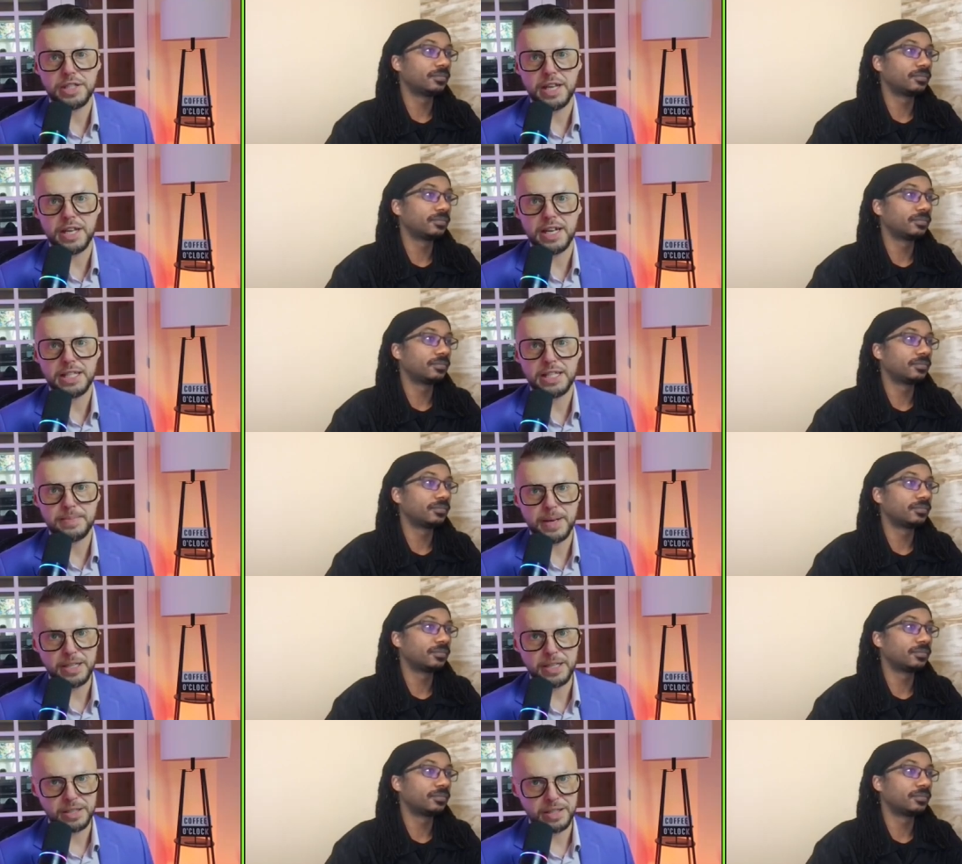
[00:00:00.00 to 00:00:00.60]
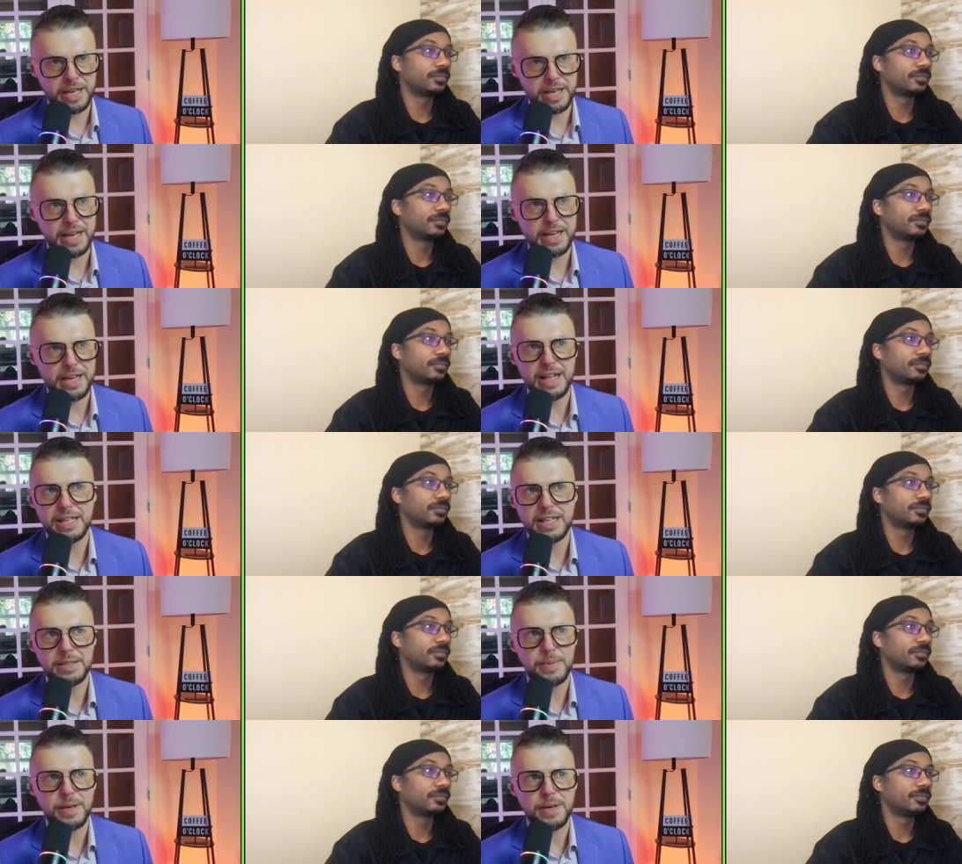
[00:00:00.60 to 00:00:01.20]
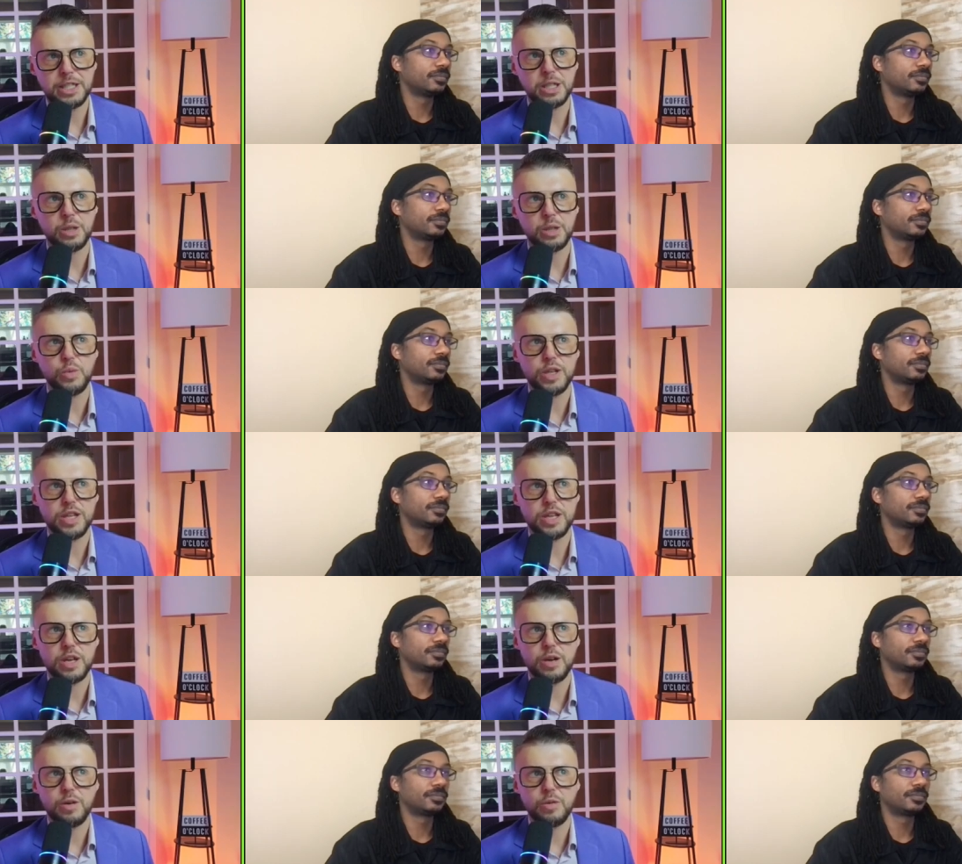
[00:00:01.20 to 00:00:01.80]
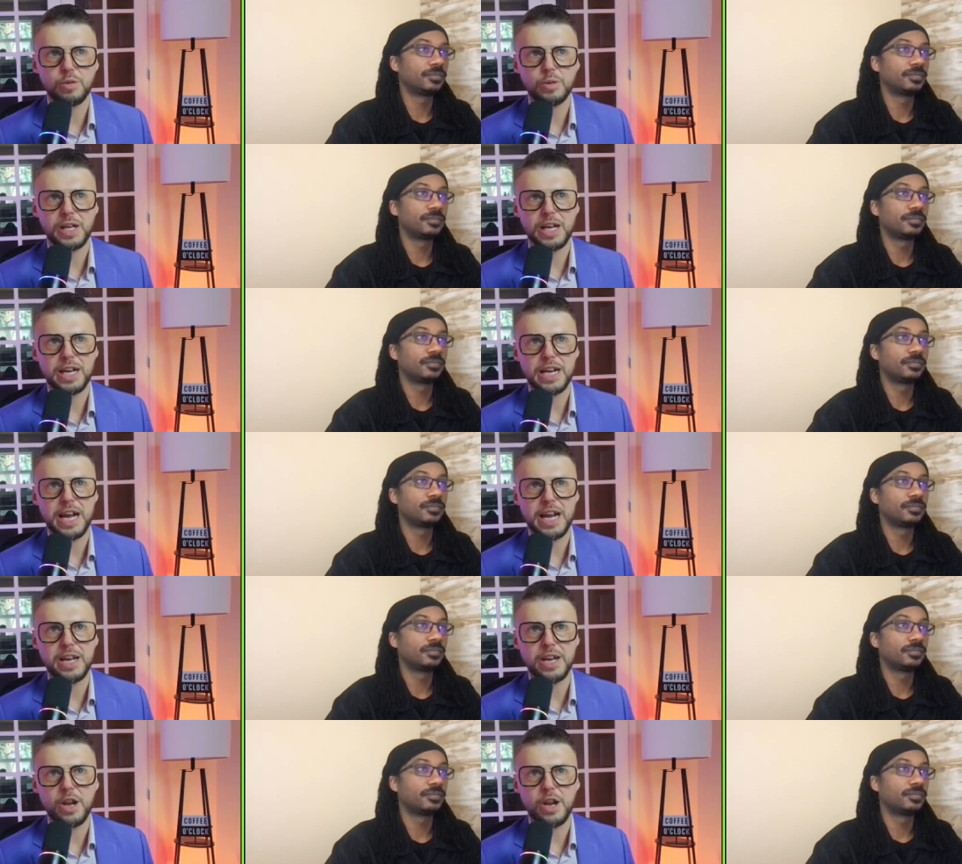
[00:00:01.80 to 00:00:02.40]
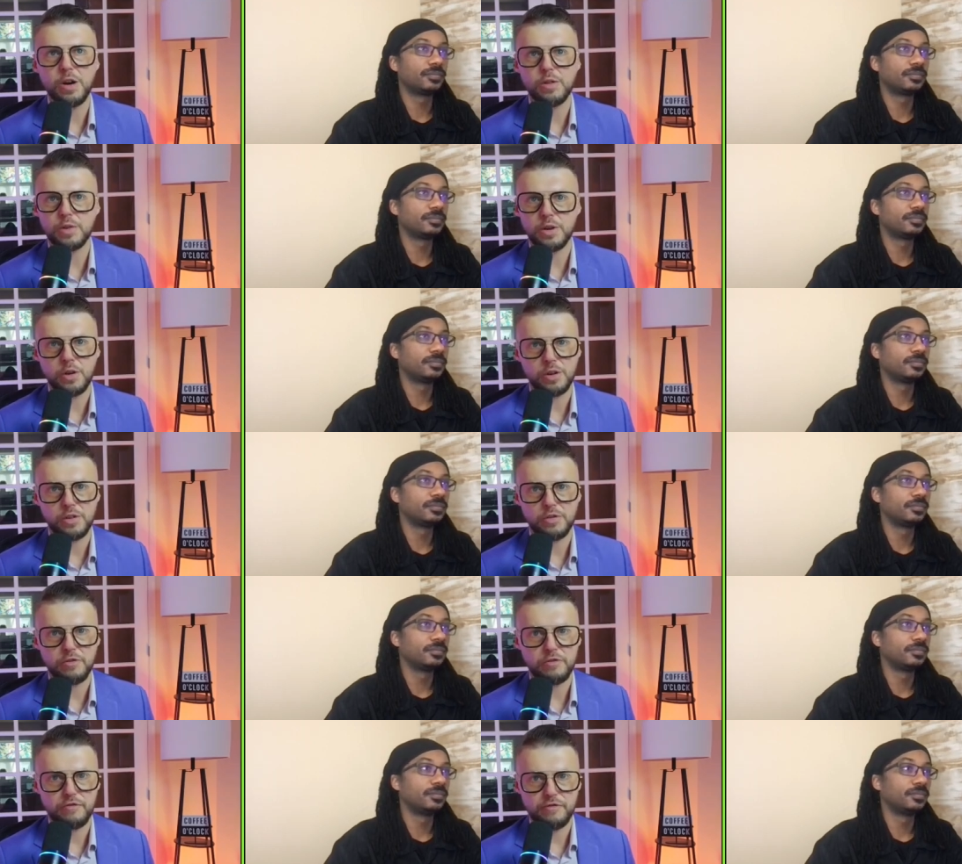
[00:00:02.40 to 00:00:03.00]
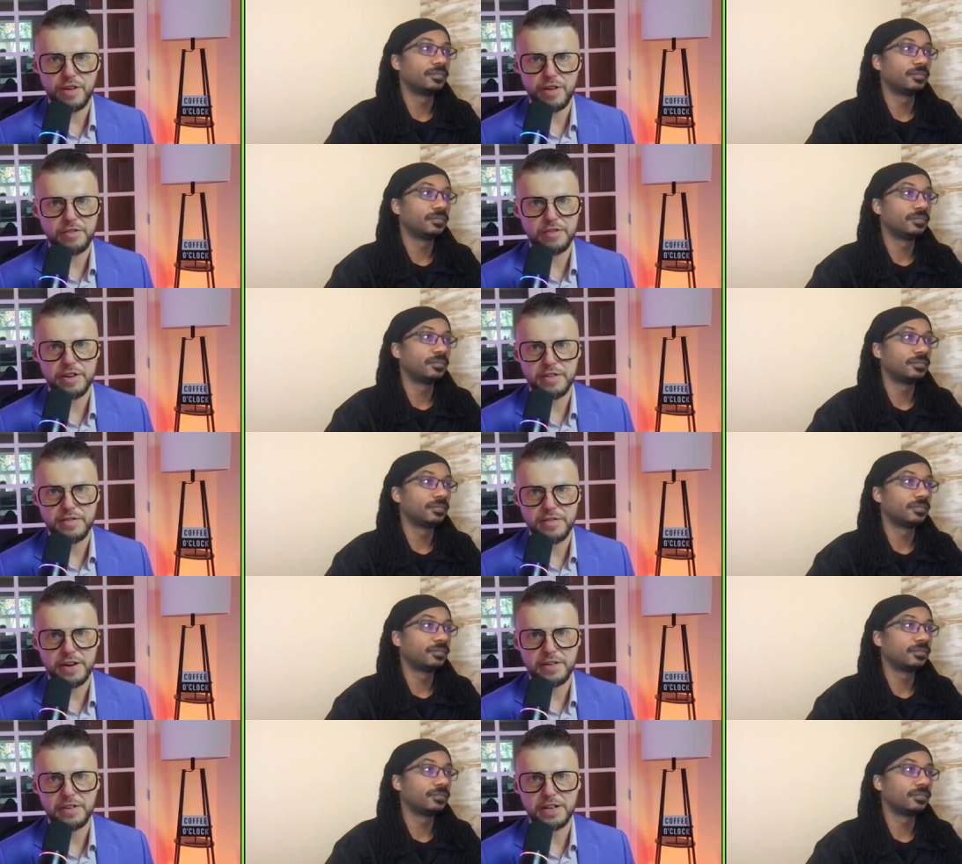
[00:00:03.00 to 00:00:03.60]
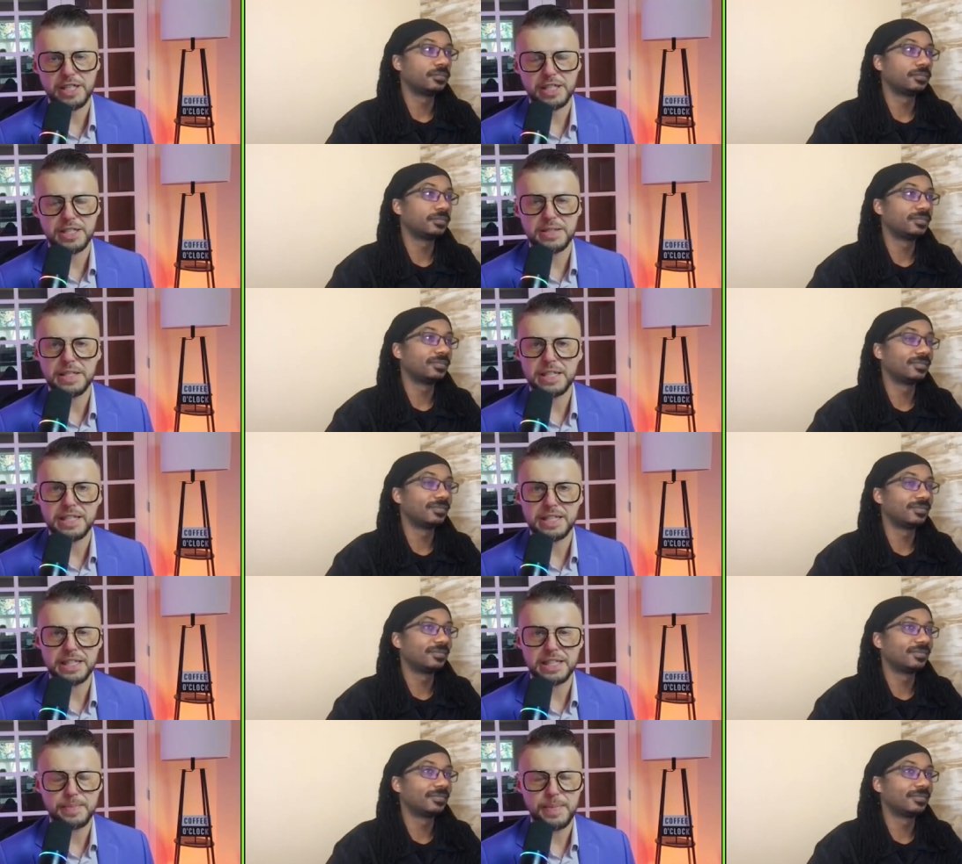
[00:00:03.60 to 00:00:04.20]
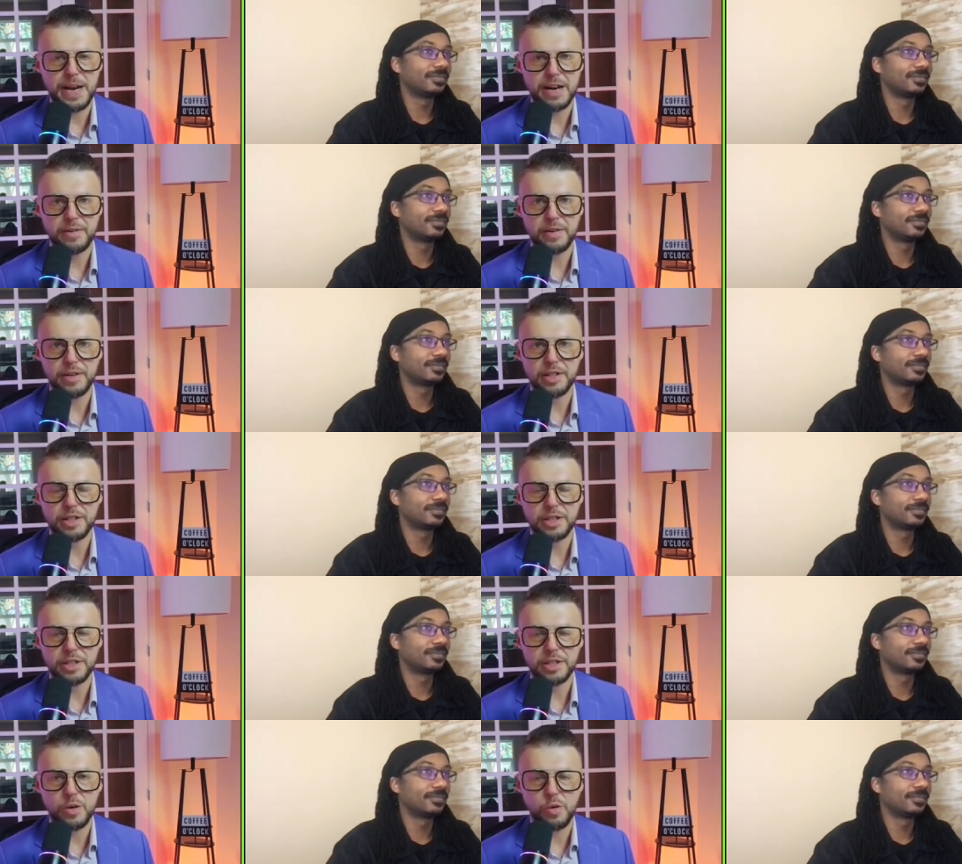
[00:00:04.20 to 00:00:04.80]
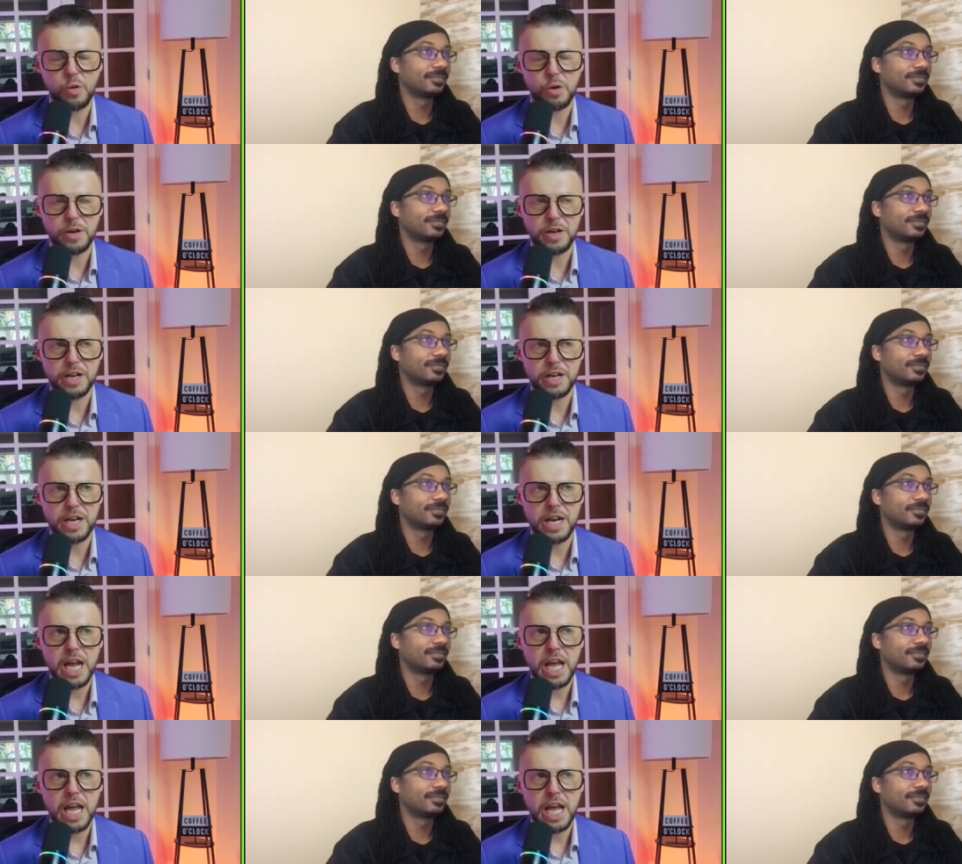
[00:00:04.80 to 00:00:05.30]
Speaker 1: and especially, and especially with you, like, I know your very, very inspiring story.